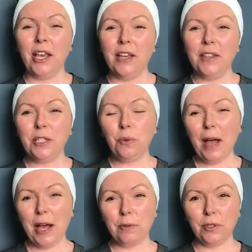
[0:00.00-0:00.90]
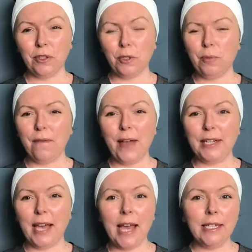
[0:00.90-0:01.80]
this will help to just
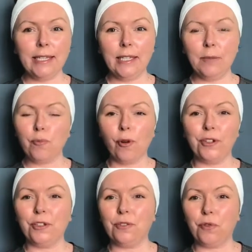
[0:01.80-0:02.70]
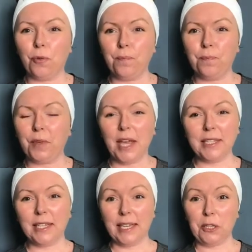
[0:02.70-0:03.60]
prevent any product from
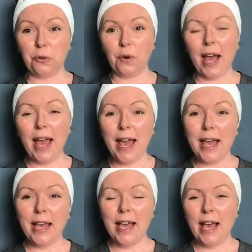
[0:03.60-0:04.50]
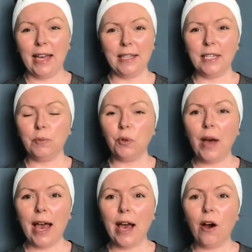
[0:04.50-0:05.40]
getting in your hair and keep your
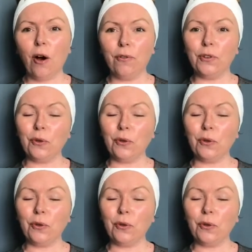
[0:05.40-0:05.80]
hair off your